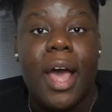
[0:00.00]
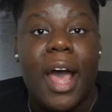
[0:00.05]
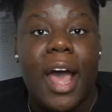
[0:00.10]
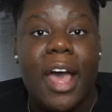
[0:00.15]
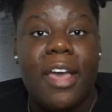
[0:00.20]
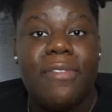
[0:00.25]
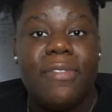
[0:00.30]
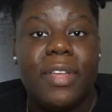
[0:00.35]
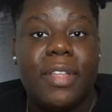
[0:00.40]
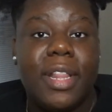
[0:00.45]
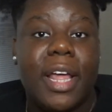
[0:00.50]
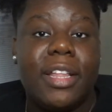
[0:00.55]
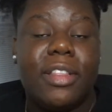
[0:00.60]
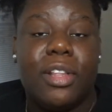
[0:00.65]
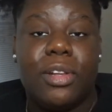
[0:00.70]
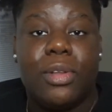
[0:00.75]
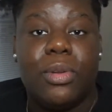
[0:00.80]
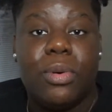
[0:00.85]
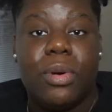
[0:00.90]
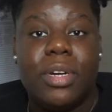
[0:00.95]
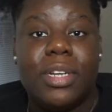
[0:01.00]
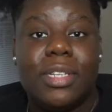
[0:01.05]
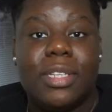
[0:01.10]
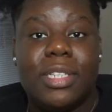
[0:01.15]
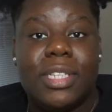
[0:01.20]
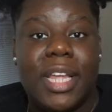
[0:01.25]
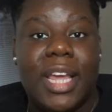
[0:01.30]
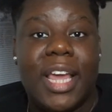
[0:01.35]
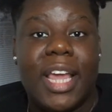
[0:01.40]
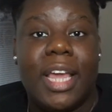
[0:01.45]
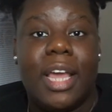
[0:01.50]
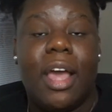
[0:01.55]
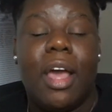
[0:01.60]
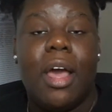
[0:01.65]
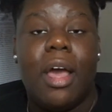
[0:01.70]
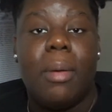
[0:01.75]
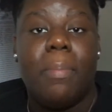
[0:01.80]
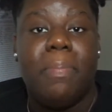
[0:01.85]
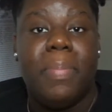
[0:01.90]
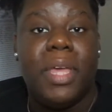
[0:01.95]
I feel like the Lord is saying,
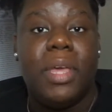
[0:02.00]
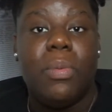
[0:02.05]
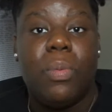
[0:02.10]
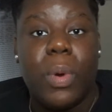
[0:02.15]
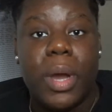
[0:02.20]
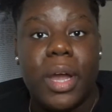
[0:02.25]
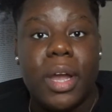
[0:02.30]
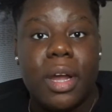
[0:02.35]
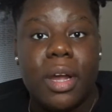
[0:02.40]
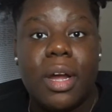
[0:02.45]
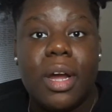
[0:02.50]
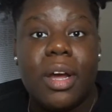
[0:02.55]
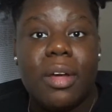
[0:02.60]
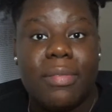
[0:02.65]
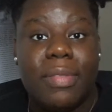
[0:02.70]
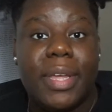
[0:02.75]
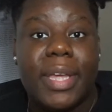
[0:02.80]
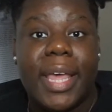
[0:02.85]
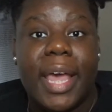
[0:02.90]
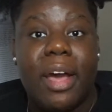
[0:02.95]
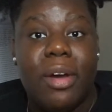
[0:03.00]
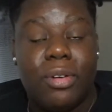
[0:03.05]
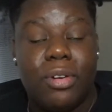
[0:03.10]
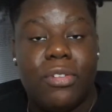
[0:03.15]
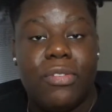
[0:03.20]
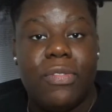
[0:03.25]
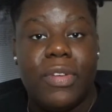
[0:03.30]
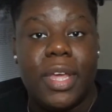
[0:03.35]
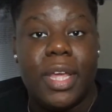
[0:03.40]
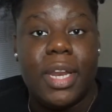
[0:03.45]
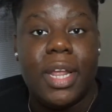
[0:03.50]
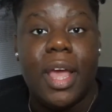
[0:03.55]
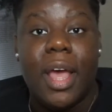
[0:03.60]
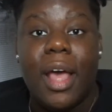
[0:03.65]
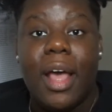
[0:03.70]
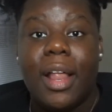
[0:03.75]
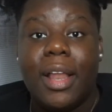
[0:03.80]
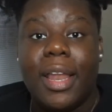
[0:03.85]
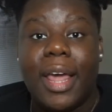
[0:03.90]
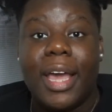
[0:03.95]
beware of the counterfeit.
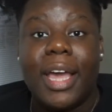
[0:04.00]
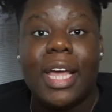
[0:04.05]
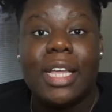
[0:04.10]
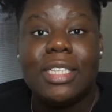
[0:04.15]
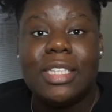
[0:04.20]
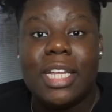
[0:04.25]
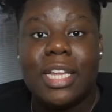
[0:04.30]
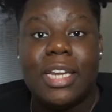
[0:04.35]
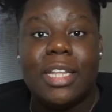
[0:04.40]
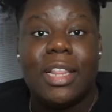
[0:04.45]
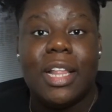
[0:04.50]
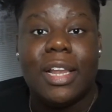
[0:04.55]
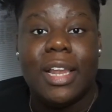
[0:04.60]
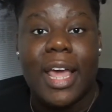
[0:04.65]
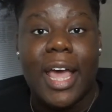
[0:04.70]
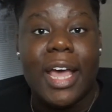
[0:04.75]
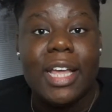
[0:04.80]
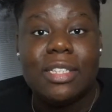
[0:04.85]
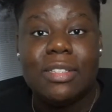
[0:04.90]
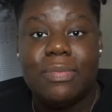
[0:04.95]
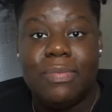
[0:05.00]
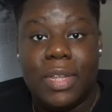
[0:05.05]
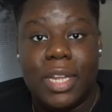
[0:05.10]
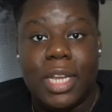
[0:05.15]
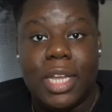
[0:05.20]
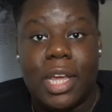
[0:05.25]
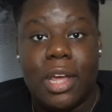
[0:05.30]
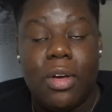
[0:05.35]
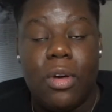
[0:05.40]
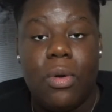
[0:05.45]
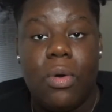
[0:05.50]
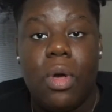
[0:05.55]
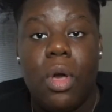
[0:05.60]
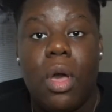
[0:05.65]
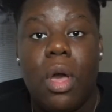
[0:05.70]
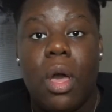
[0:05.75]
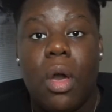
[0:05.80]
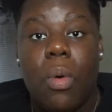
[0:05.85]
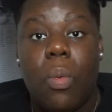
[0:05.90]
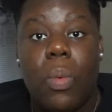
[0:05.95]
Like I said in the last video,
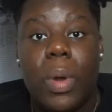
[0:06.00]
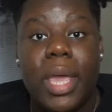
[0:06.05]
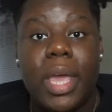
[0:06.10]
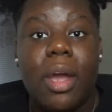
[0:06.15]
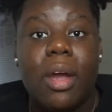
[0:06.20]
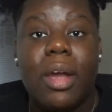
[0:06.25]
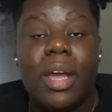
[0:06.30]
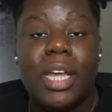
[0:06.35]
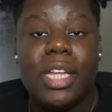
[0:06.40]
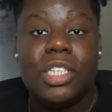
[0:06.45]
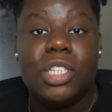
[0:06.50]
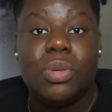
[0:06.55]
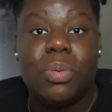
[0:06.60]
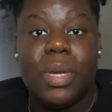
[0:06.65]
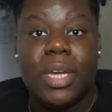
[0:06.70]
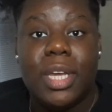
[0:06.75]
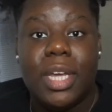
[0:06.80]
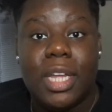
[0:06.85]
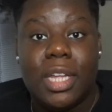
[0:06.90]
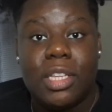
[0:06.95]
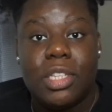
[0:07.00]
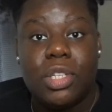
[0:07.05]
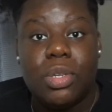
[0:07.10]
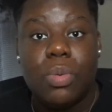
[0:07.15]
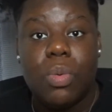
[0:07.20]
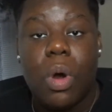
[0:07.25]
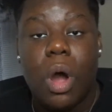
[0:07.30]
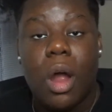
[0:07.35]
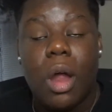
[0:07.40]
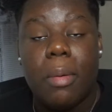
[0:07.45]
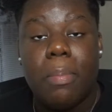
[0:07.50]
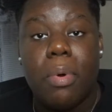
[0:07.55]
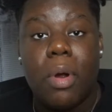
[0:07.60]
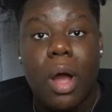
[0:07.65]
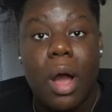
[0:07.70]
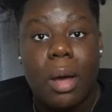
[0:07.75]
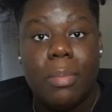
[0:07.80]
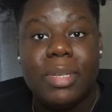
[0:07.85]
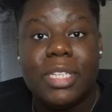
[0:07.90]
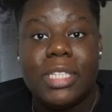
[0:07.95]
we are entering into our
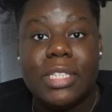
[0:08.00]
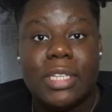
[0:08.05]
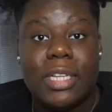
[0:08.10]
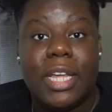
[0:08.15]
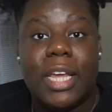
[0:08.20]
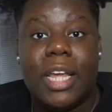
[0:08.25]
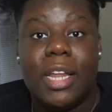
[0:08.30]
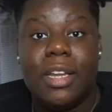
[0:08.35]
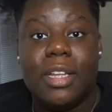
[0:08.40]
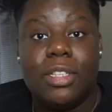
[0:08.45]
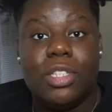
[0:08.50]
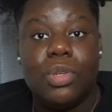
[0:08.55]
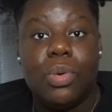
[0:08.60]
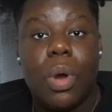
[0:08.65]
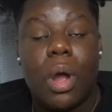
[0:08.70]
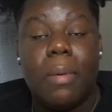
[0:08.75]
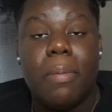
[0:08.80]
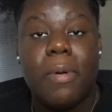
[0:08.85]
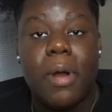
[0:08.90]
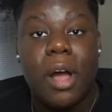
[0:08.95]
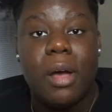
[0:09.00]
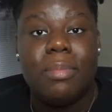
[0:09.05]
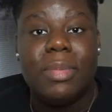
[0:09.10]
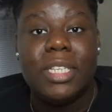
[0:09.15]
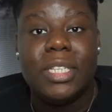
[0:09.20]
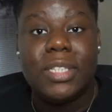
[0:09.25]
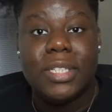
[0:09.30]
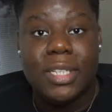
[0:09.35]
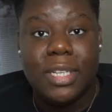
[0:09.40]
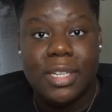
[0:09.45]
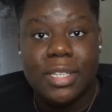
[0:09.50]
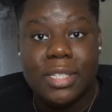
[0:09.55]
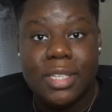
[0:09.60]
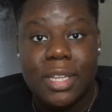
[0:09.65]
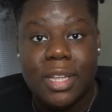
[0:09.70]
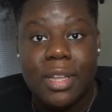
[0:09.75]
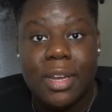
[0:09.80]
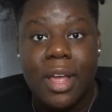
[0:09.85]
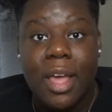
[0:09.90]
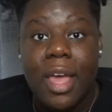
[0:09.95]
promised land, into our promised
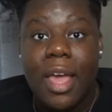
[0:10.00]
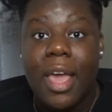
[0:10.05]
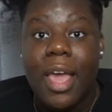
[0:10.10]
season.